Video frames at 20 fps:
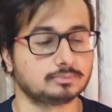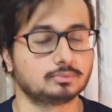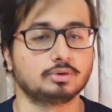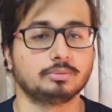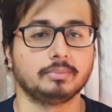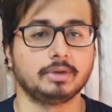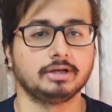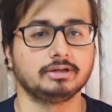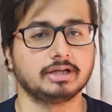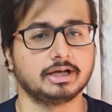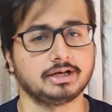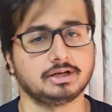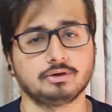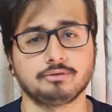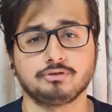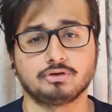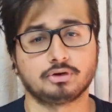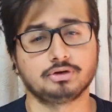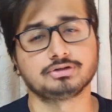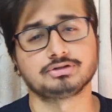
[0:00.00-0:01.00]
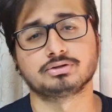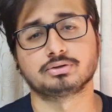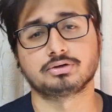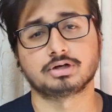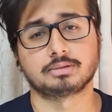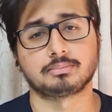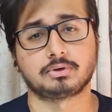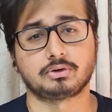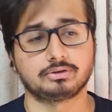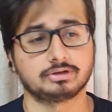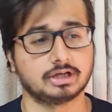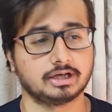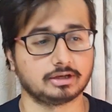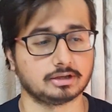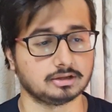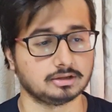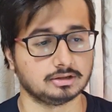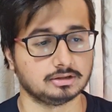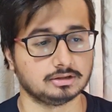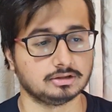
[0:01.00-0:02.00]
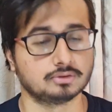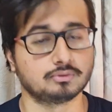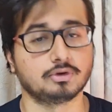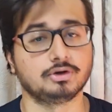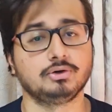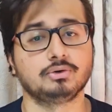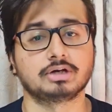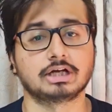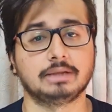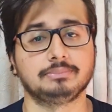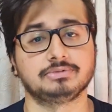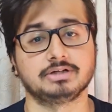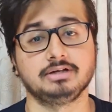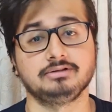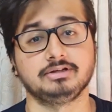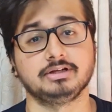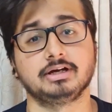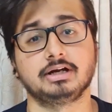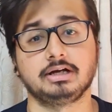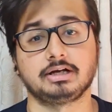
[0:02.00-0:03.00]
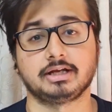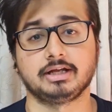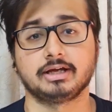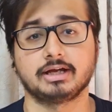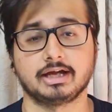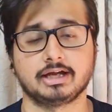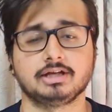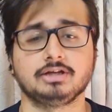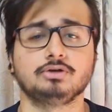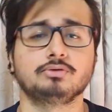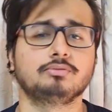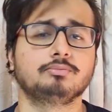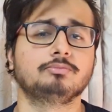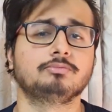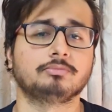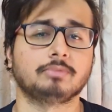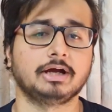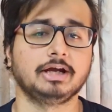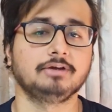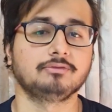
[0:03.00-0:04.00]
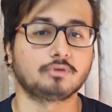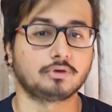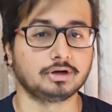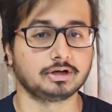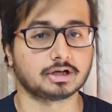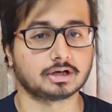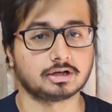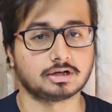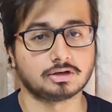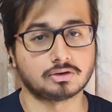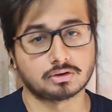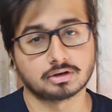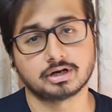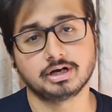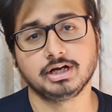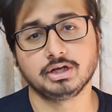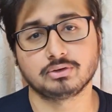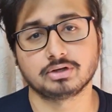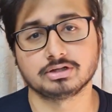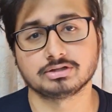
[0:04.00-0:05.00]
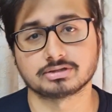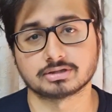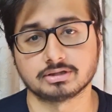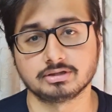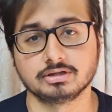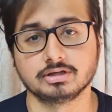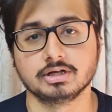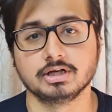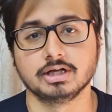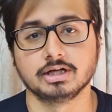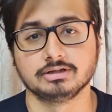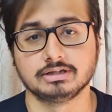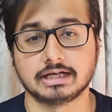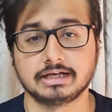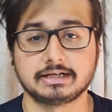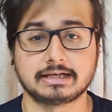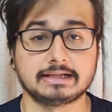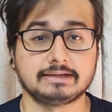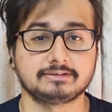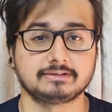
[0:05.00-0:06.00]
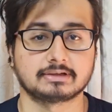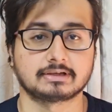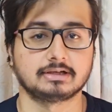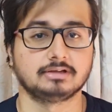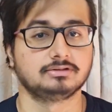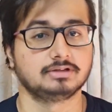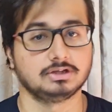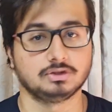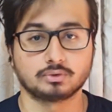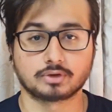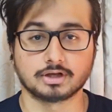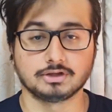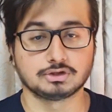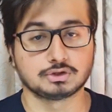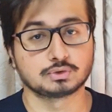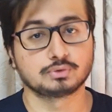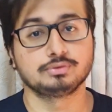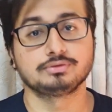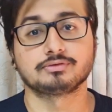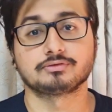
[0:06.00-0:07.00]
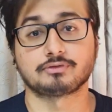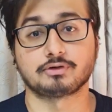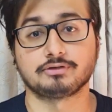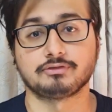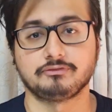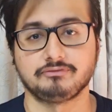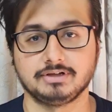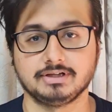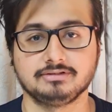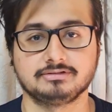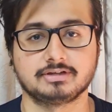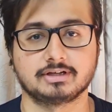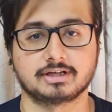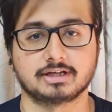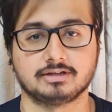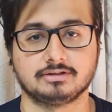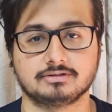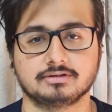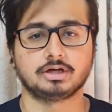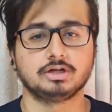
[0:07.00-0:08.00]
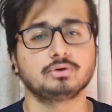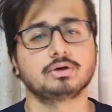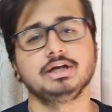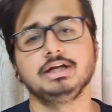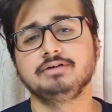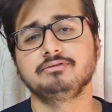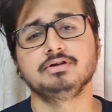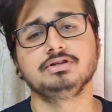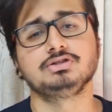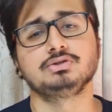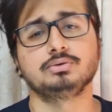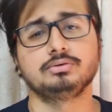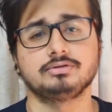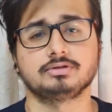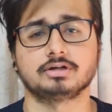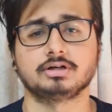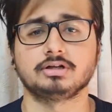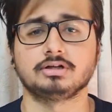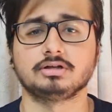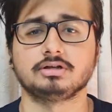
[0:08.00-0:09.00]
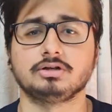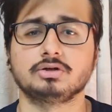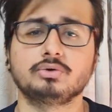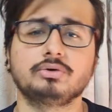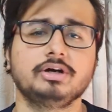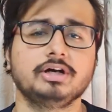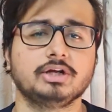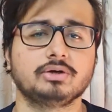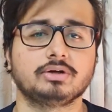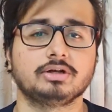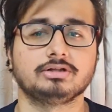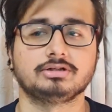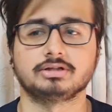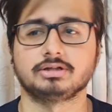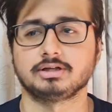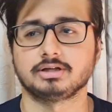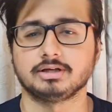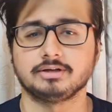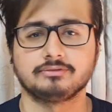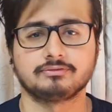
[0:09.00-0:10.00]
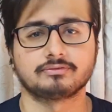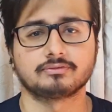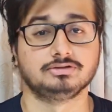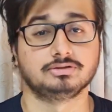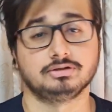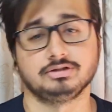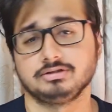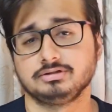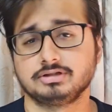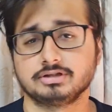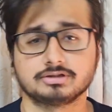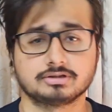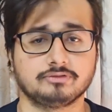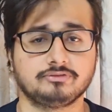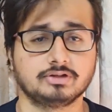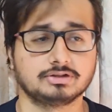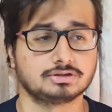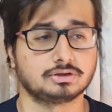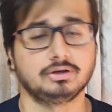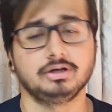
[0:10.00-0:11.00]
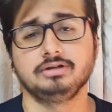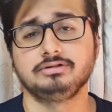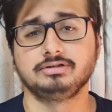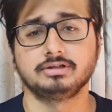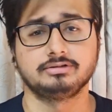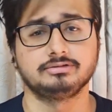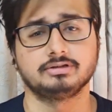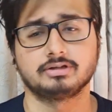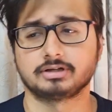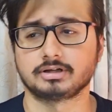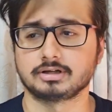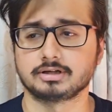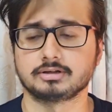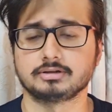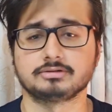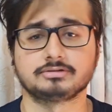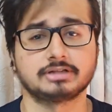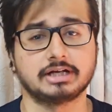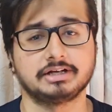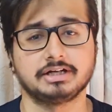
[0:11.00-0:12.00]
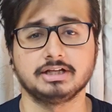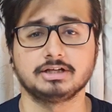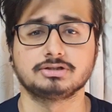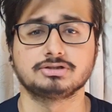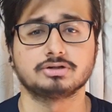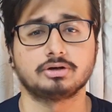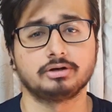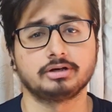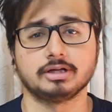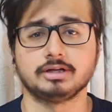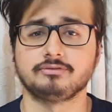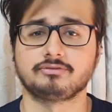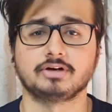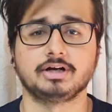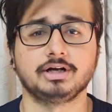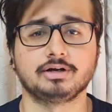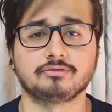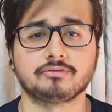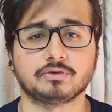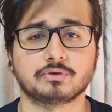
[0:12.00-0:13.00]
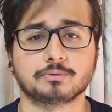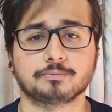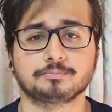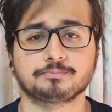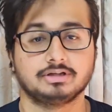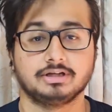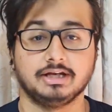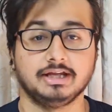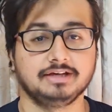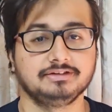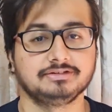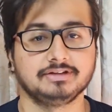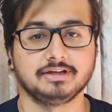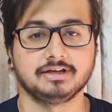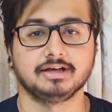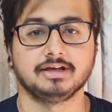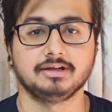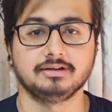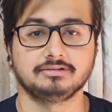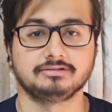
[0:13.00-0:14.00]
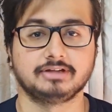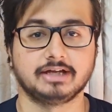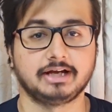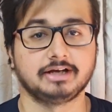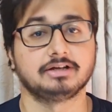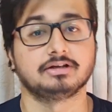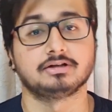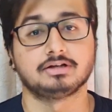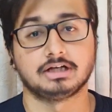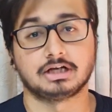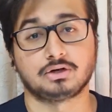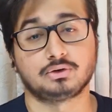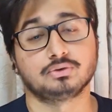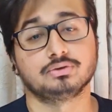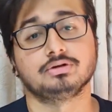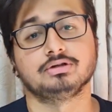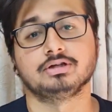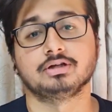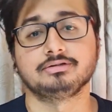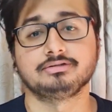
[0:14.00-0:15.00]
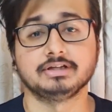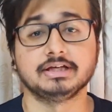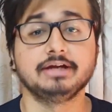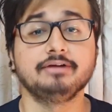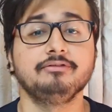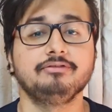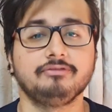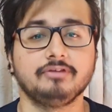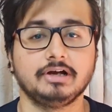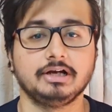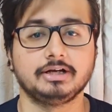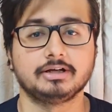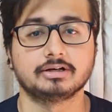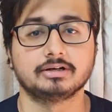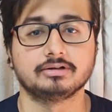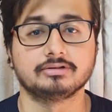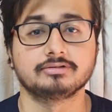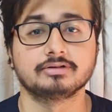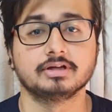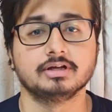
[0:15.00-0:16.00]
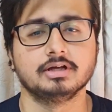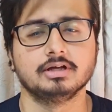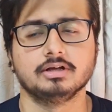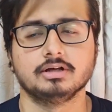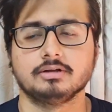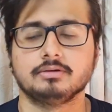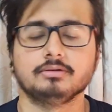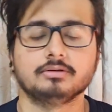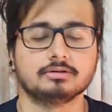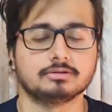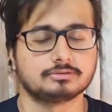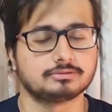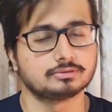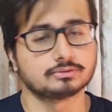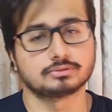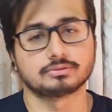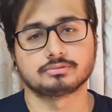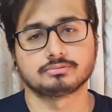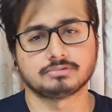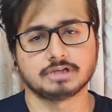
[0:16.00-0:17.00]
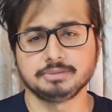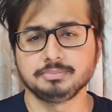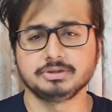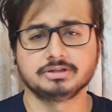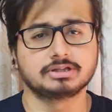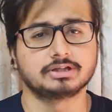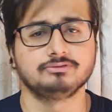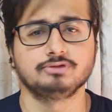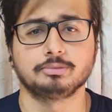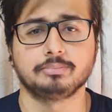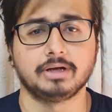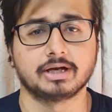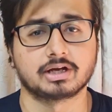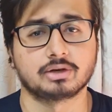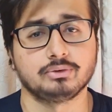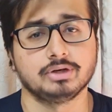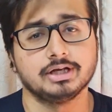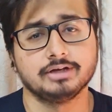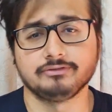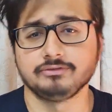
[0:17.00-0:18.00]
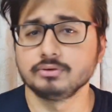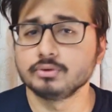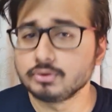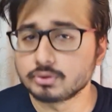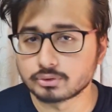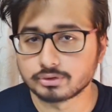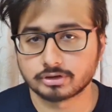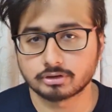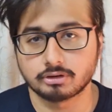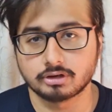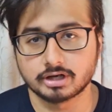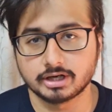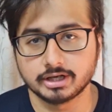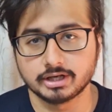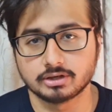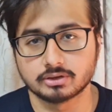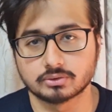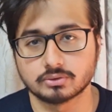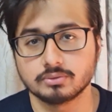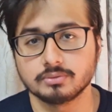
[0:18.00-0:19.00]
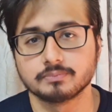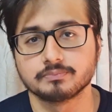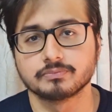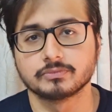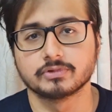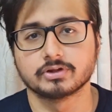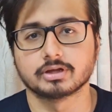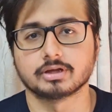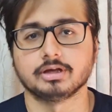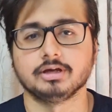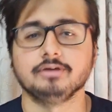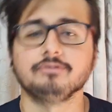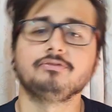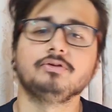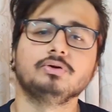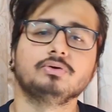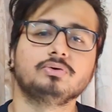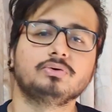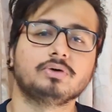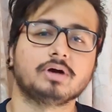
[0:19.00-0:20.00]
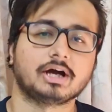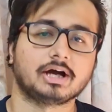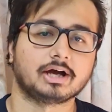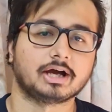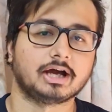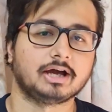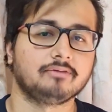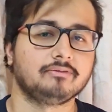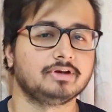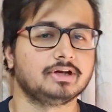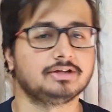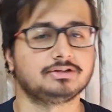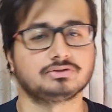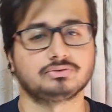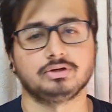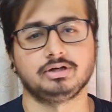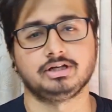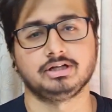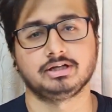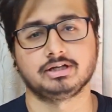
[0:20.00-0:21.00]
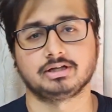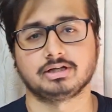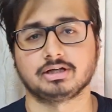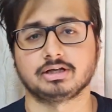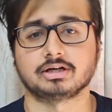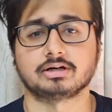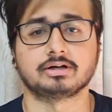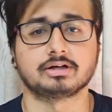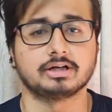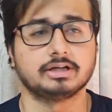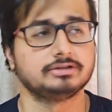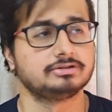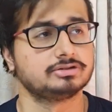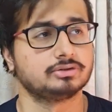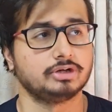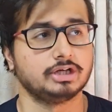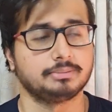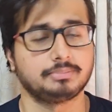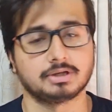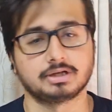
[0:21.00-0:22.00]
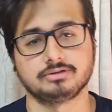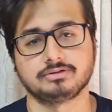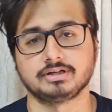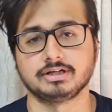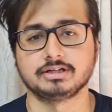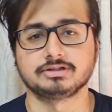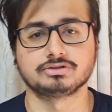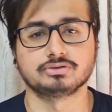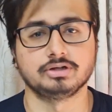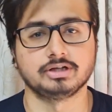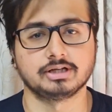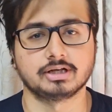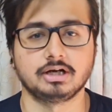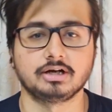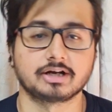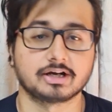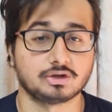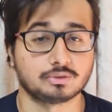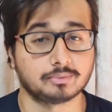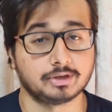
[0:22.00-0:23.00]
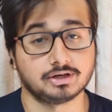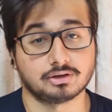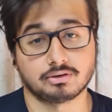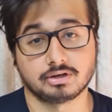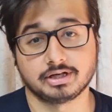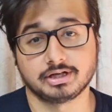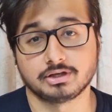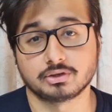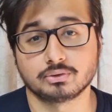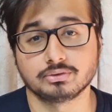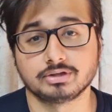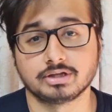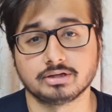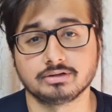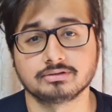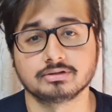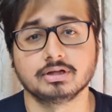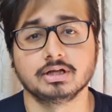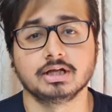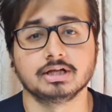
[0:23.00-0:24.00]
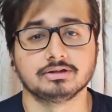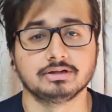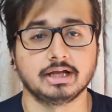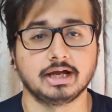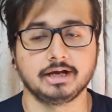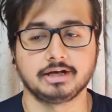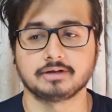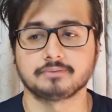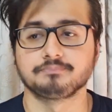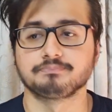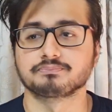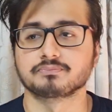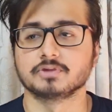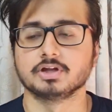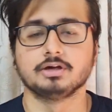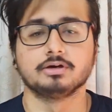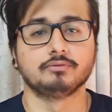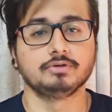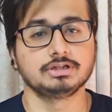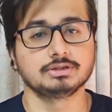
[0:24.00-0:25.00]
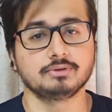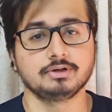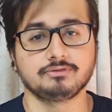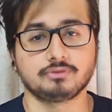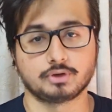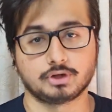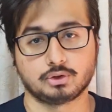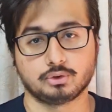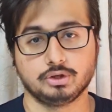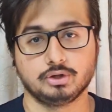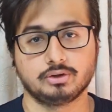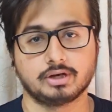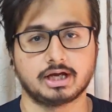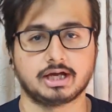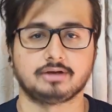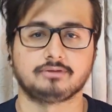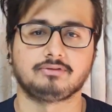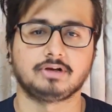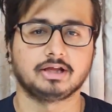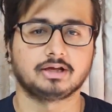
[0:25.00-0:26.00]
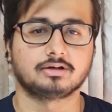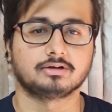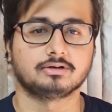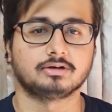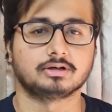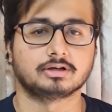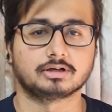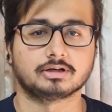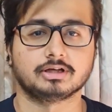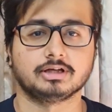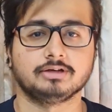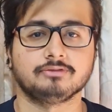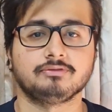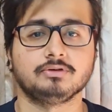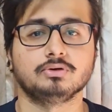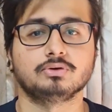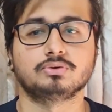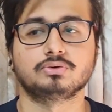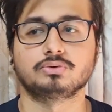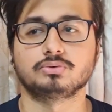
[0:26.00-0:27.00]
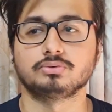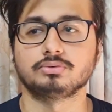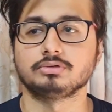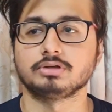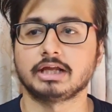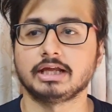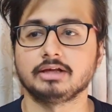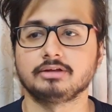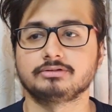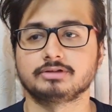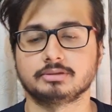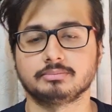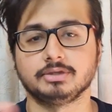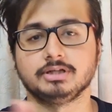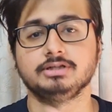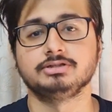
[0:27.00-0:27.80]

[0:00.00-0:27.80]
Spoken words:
a moment that you're not sure about, that you want to capture in single take and you might want a longer duration than 10 seconds, and you can choose for 15 seconds. Or you can even choose a lower duration if the shot is just a static shot in front of you. The next thing is that now the saved filters. So let me just give you a background if you don't already know. If you have an S20 or S20 Plus and S20 Ultra, you might already know this, that whichever photo you have, like if you like some